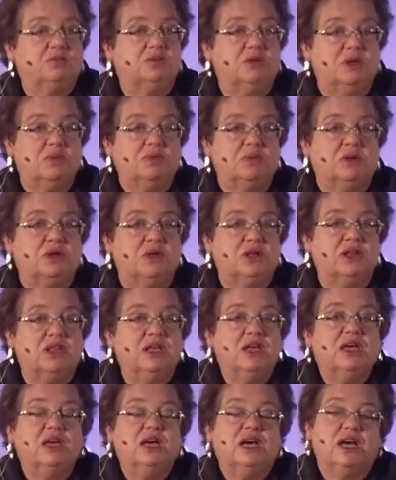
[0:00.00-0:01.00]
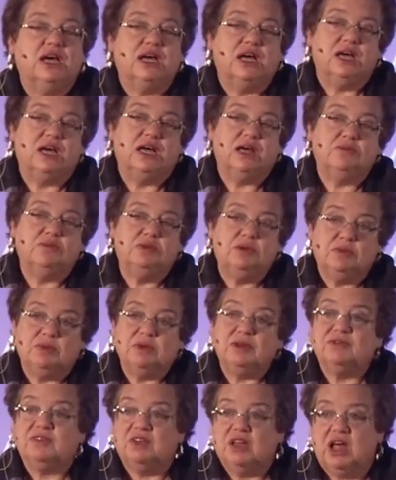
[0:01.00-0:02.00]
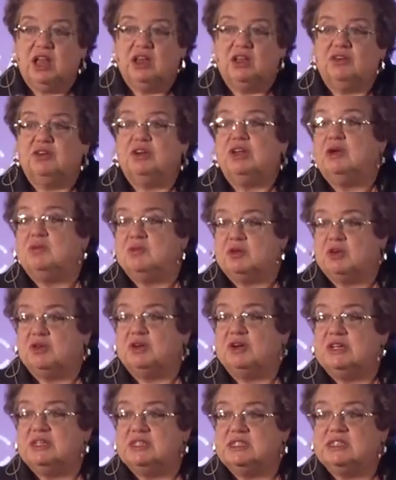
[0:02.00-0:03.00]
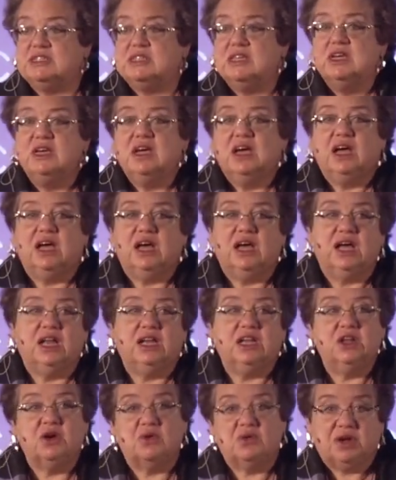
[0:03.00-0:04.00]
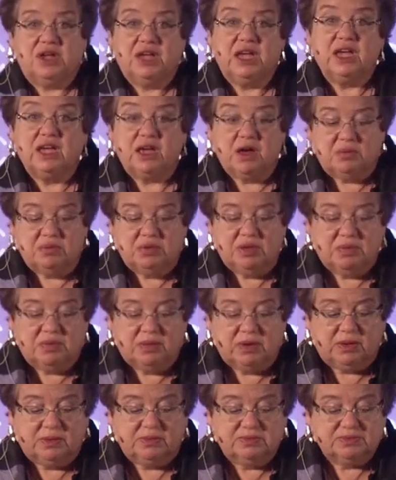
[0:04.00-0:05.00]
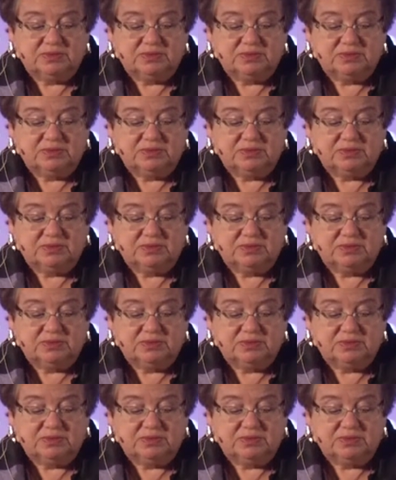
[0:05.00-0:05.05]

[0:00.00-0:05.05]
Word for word: people, uh, people of color, immigrants, uh, lower income people.